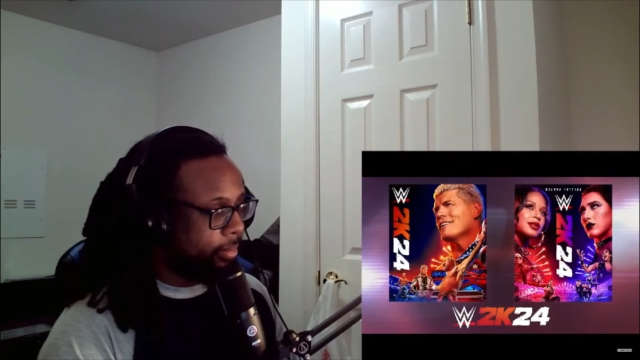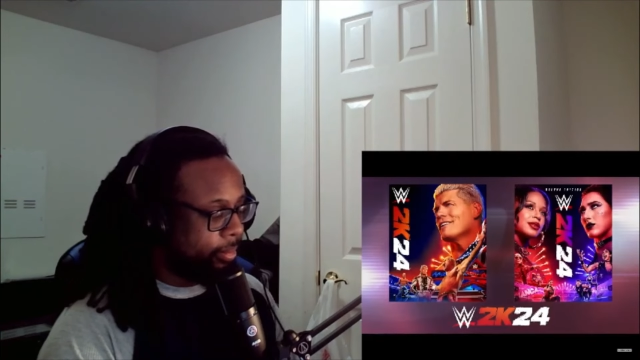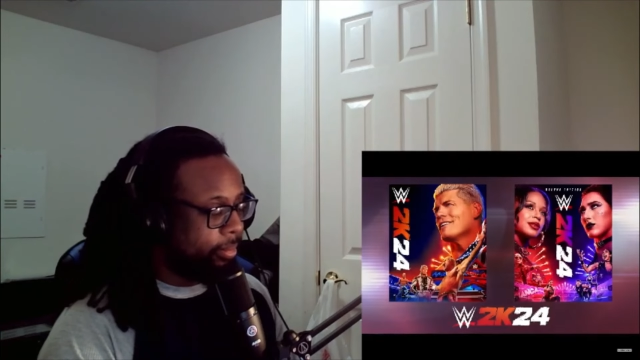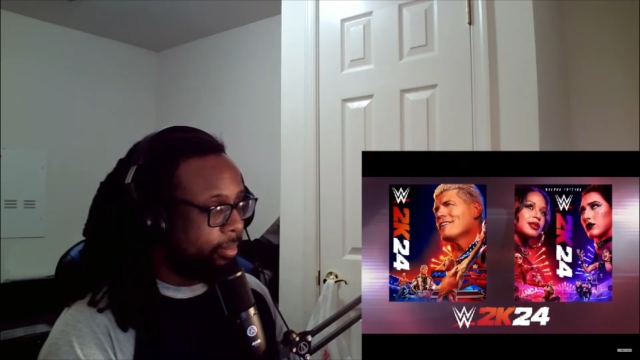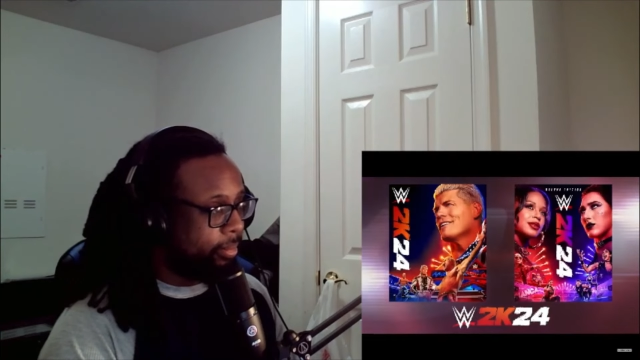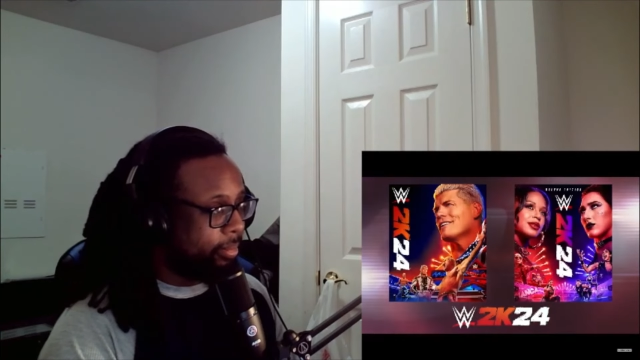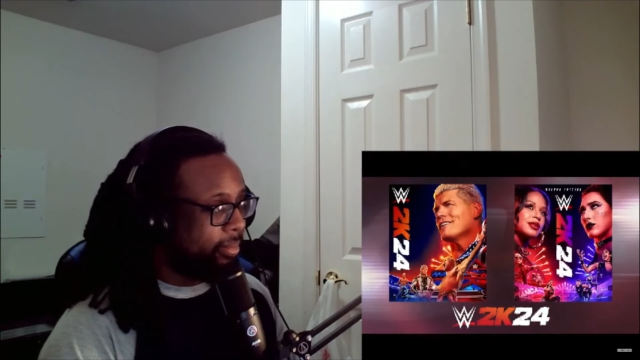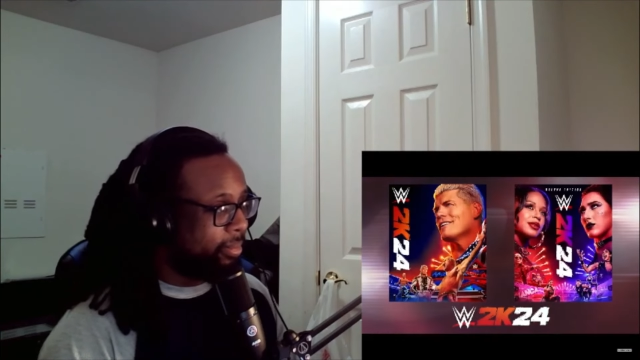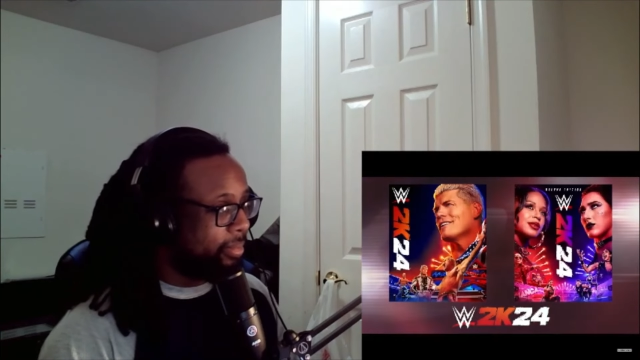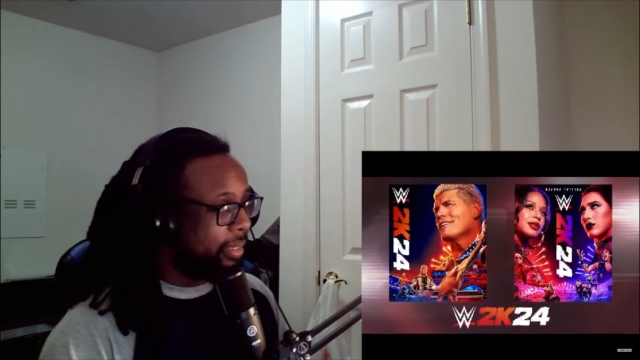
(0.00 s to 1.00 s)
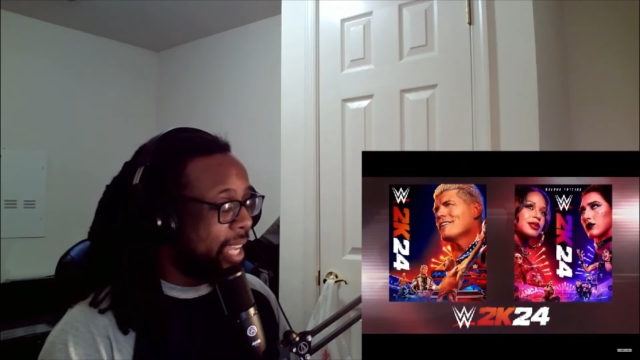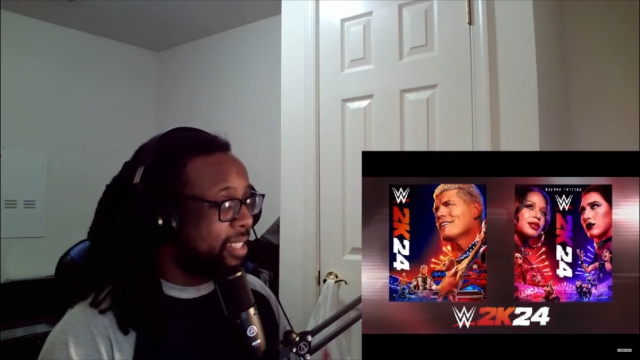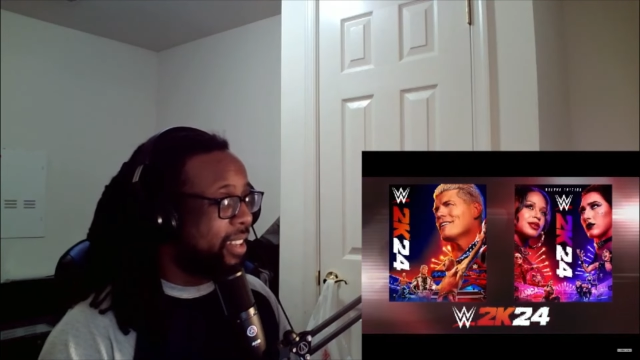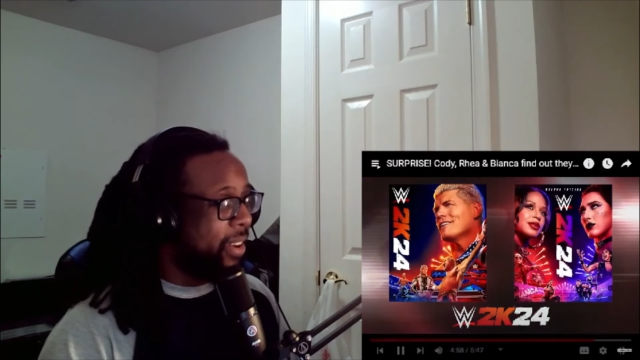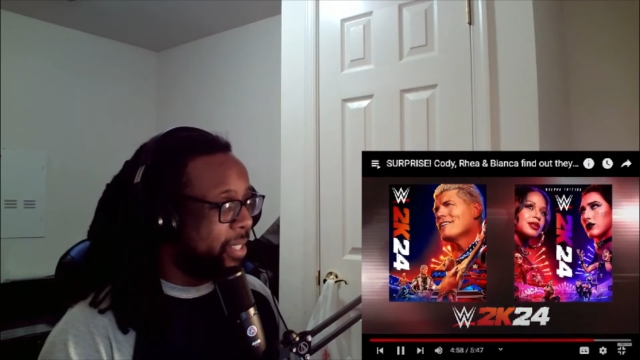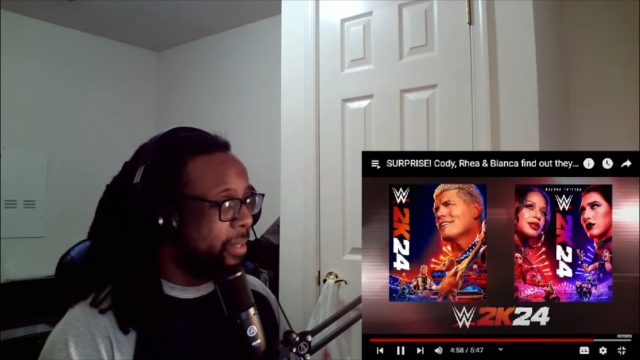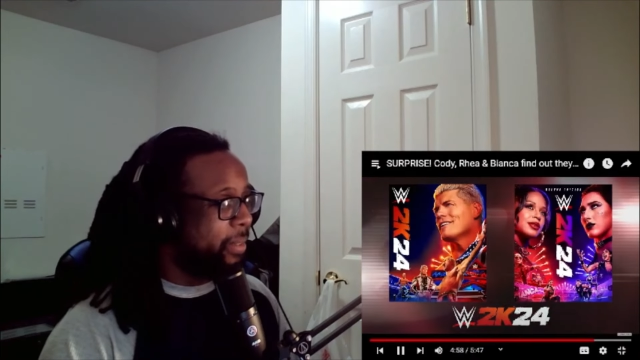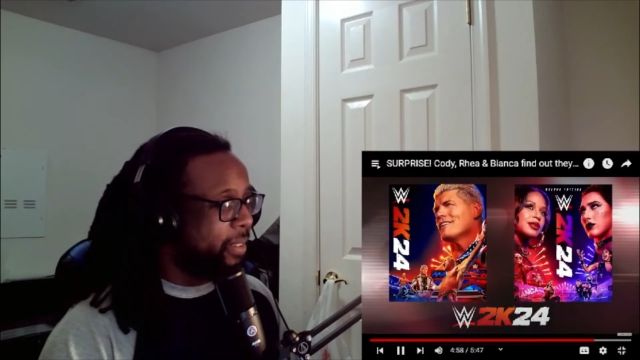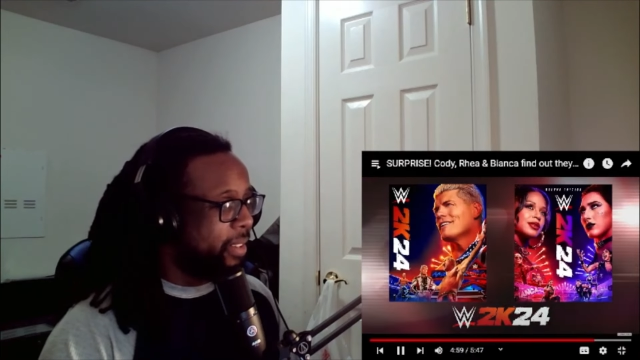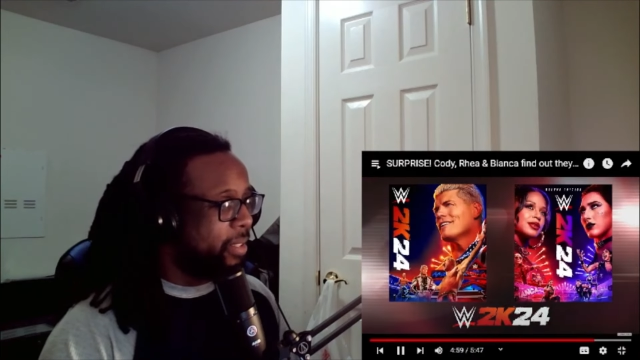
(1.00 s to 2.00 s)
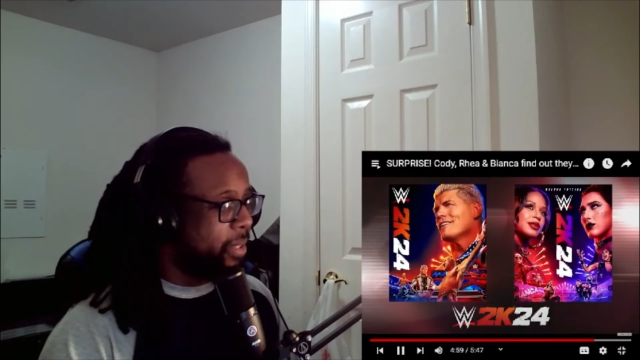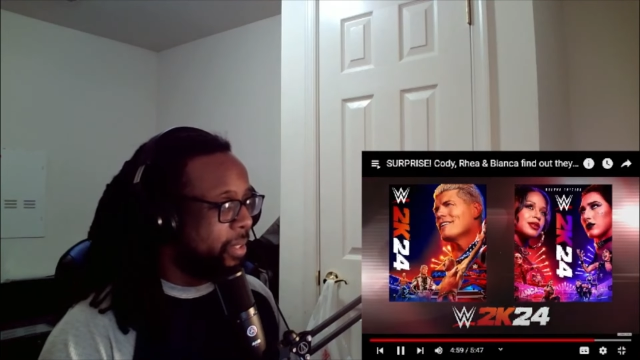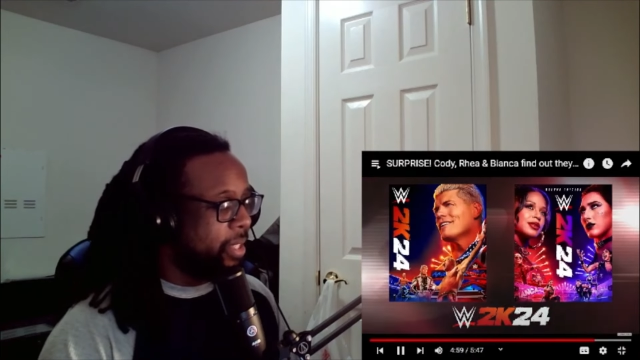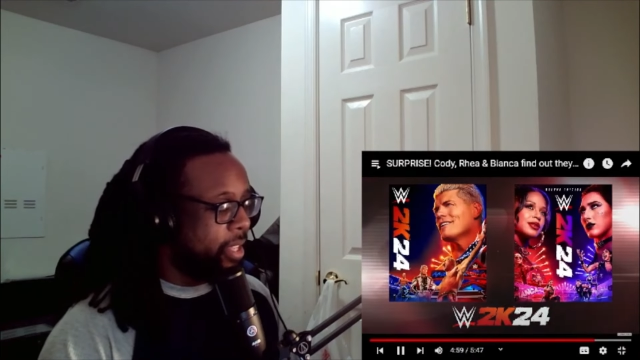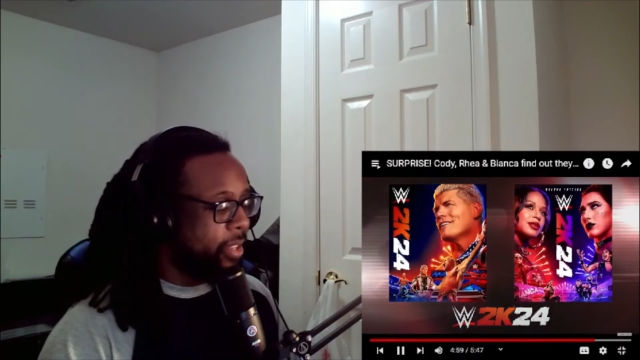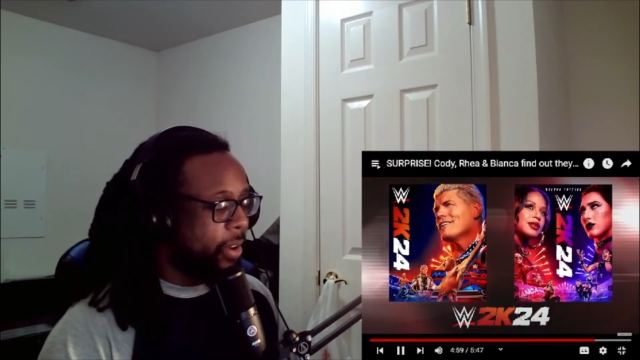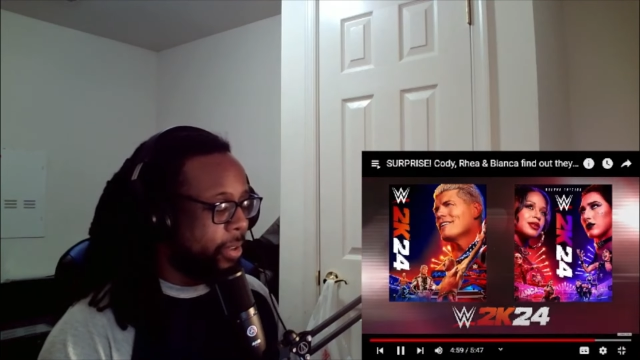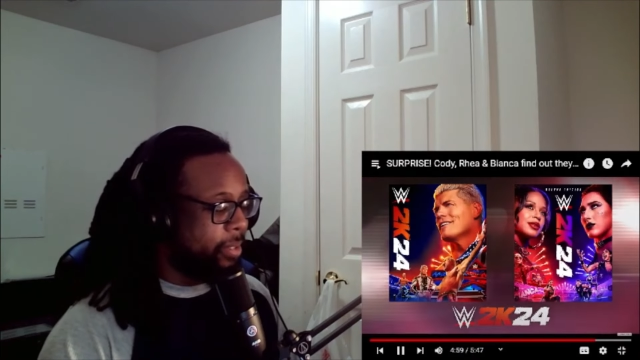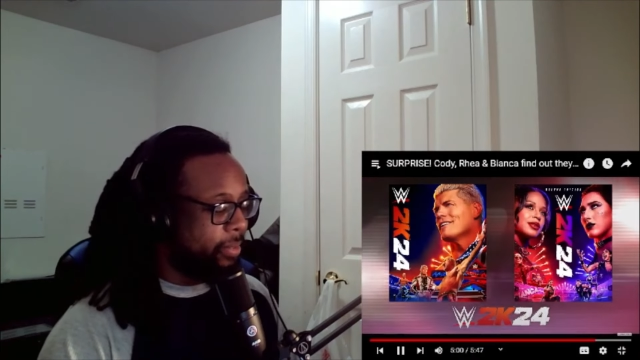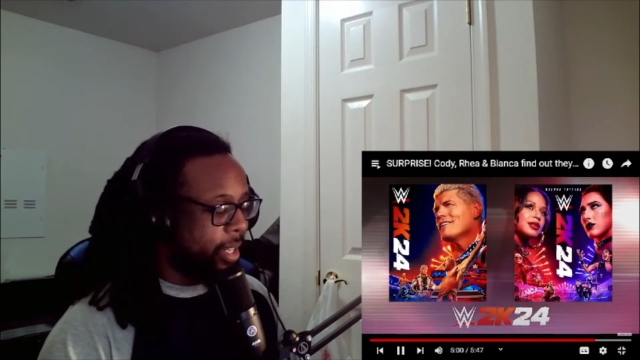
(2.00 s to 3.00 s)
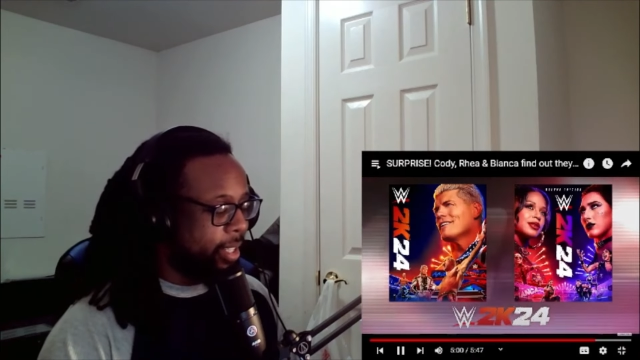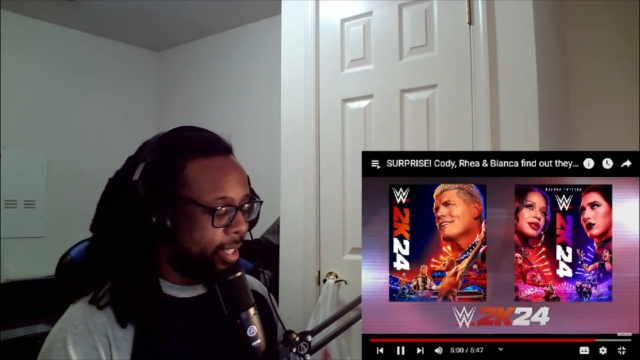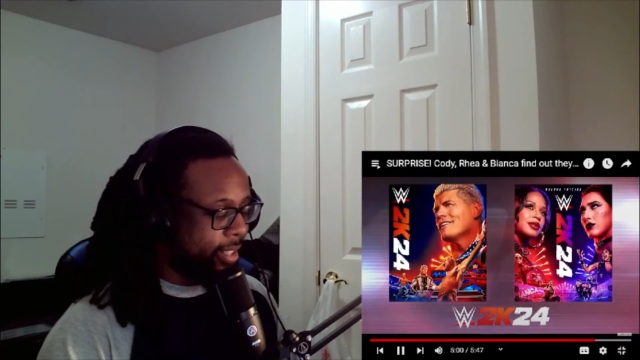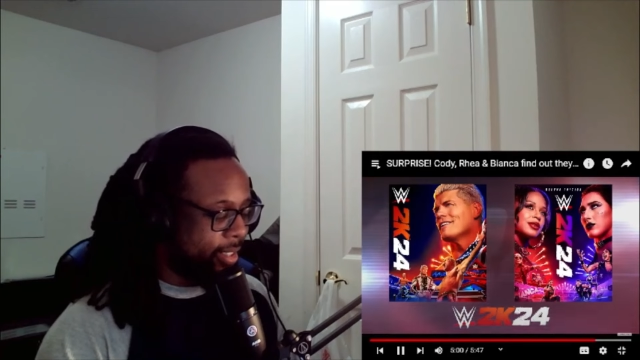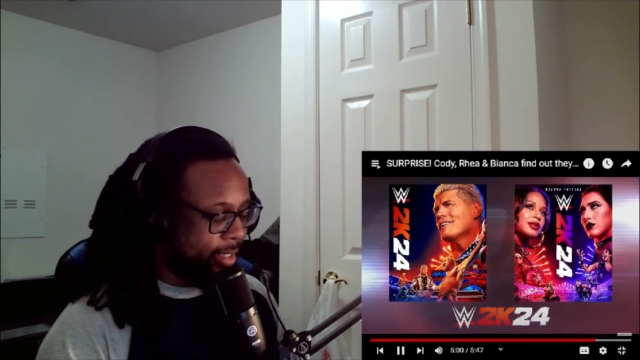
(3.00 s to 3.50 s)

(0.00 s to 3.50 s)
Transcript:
Speaker 1: Mm-hmm. That's awesome, though. That's awesome right there. It's